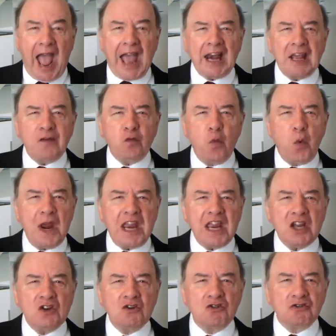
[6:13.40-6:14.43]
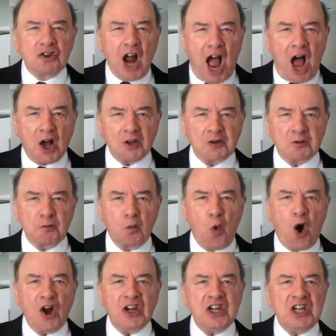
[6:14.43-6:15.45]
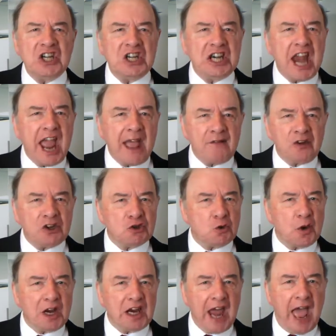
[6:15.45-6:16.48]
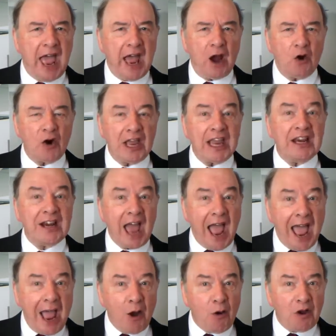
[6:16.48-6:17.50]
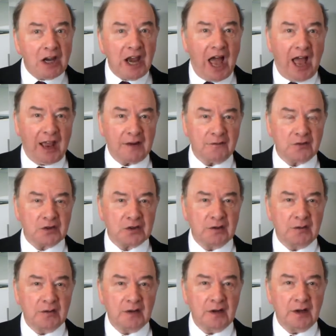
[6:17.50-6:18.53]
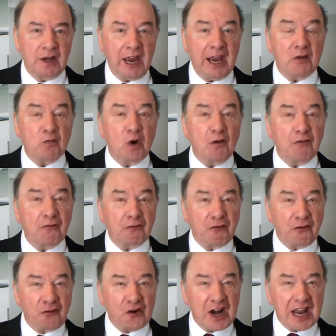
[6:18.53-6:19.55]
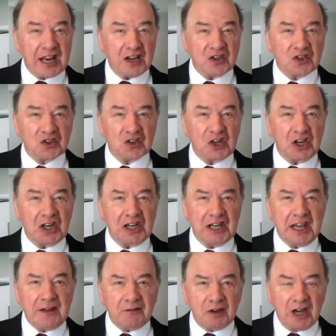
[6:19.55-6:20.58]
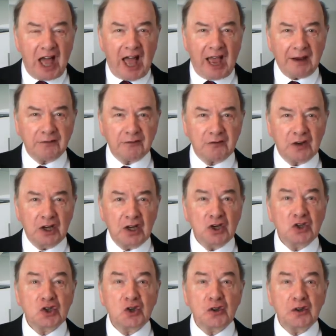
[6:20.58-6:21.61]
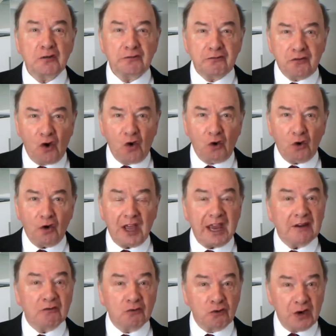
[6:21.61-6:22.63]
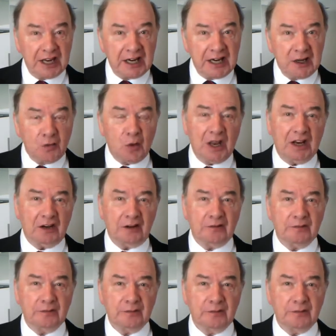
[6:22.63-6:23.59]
And if we grasp what never to allow in our lives, it will free us to live life to the full. It really will.